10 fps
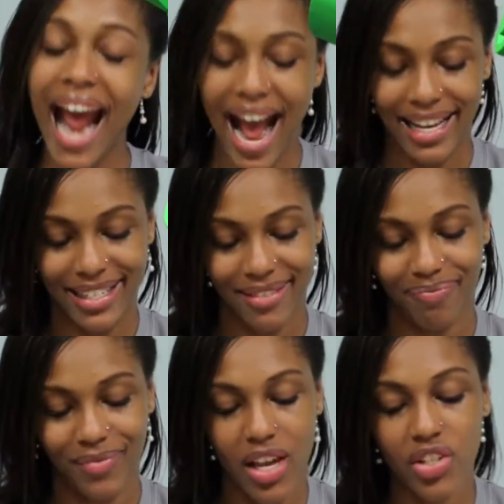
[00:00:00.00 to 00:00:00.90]
Snacks.
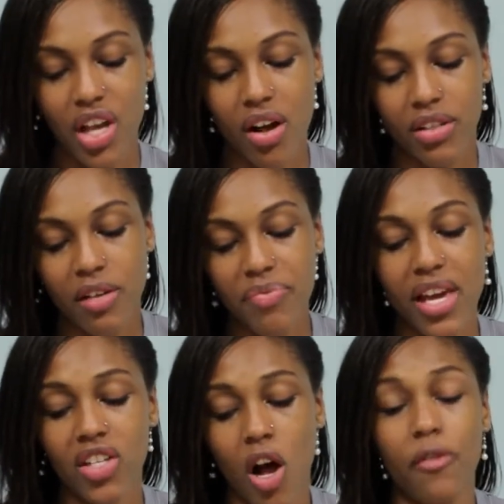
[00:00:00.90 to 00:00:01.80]
So some
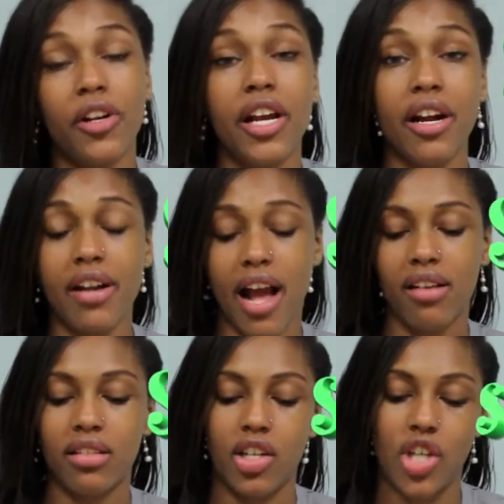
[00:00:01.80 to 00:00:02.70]
things offered here
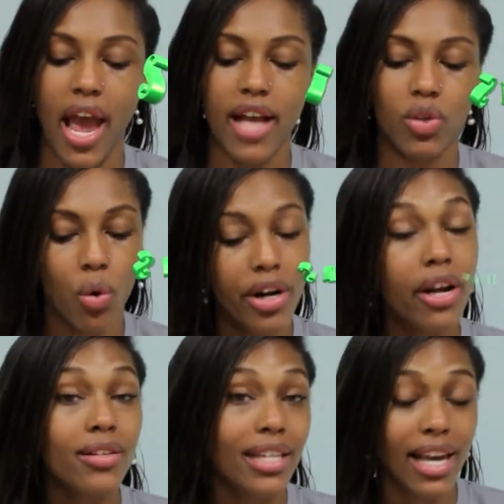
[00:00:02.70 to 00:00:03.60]
now, such as
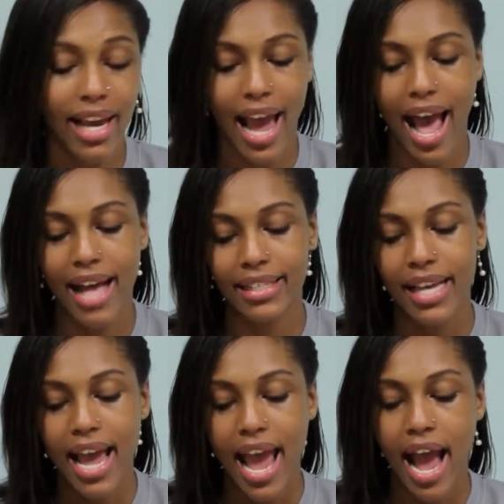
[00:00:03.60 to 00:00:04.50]
Oreos, Kit
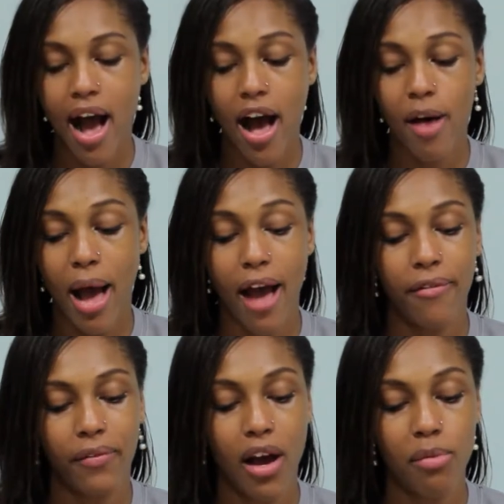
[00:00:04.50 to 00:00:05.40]
Kats,
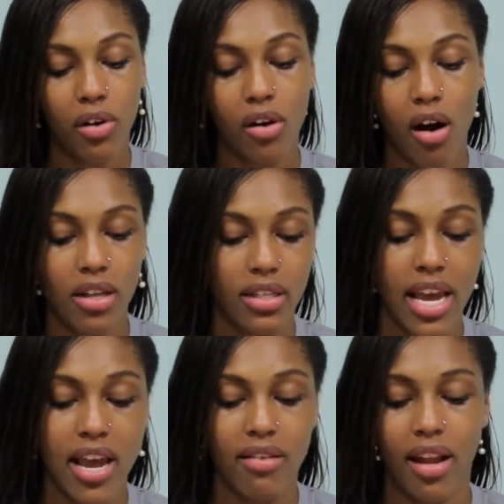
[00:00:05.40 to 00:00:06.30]
I've come
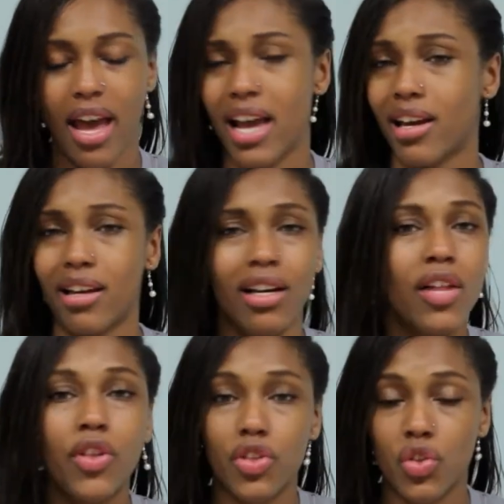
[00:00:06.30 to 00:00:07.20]
across in like
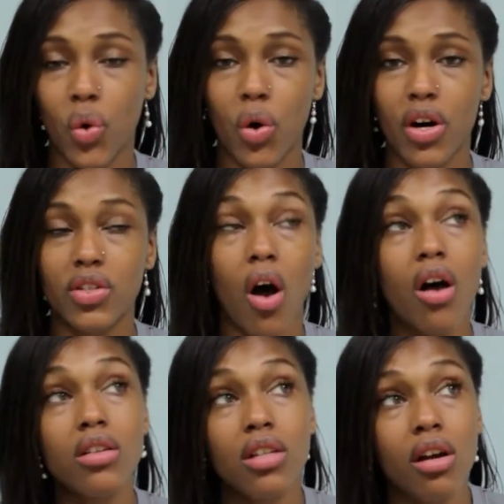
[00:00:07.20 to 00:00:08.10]
the stores.
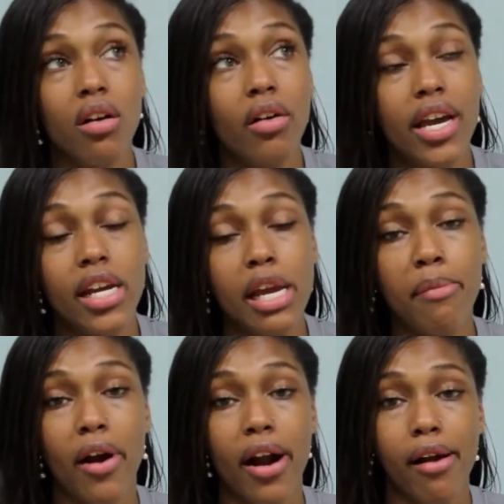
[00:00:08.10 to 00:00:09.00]
Also in
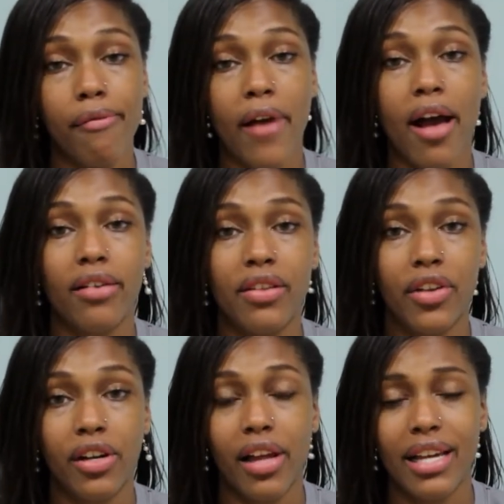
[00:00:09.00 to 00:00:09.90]
E-Mart I found
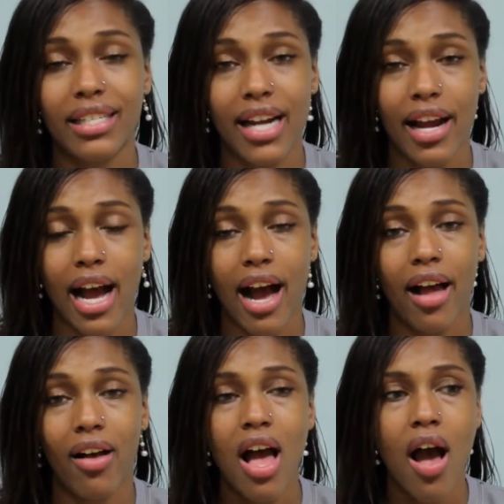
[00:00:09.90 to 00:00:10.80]
in their like snack
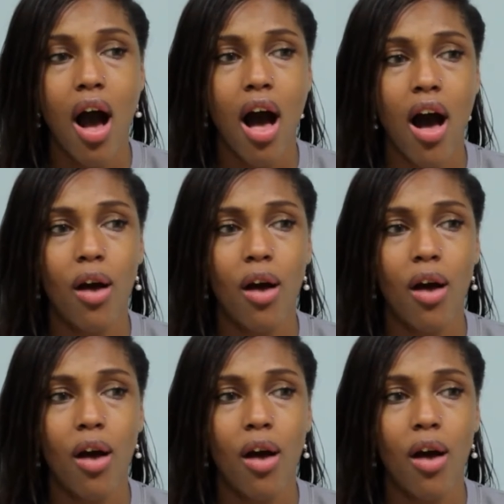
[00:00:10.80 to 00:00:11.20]
aisle,